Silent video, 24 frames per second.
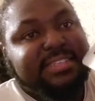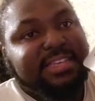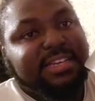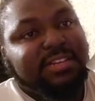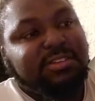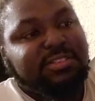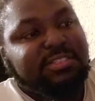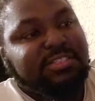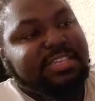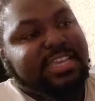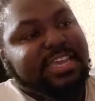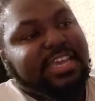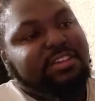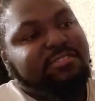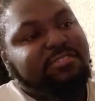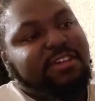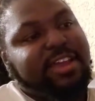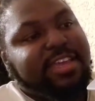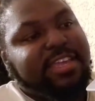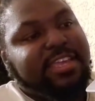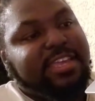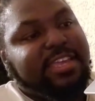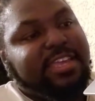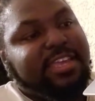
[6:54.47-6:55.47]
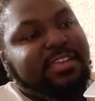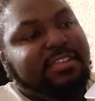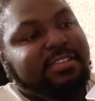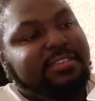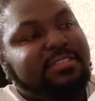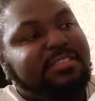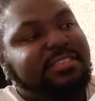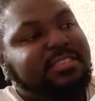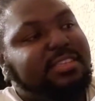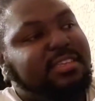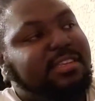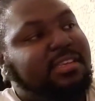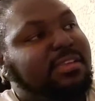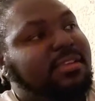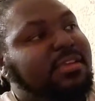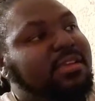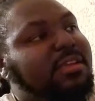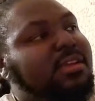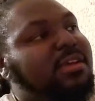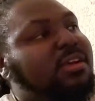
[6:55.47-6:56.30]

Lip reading: I could scan right here and see